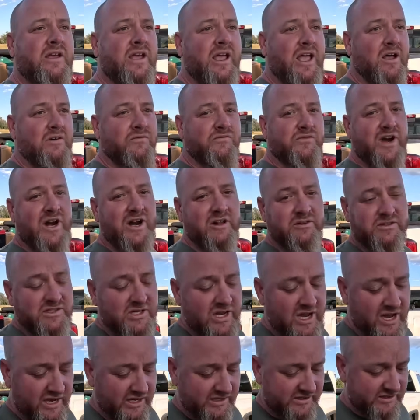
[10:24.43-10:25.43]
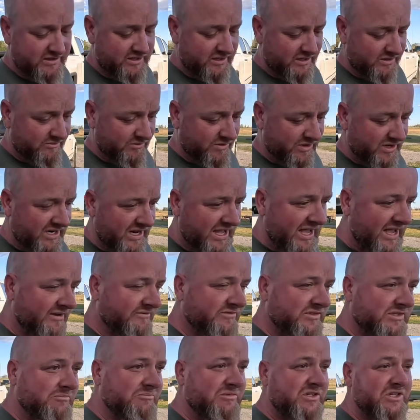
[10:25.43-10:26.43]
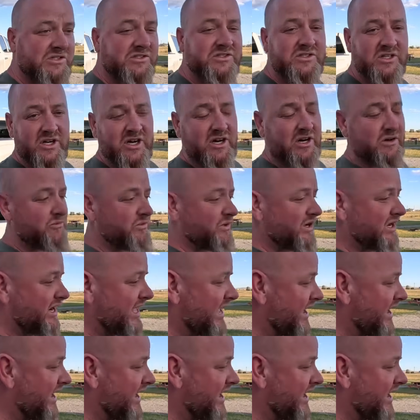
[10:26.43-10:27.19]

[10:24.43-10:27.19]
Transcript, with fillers: Alfredo sauce. We're gonna have some dessert. We're gonna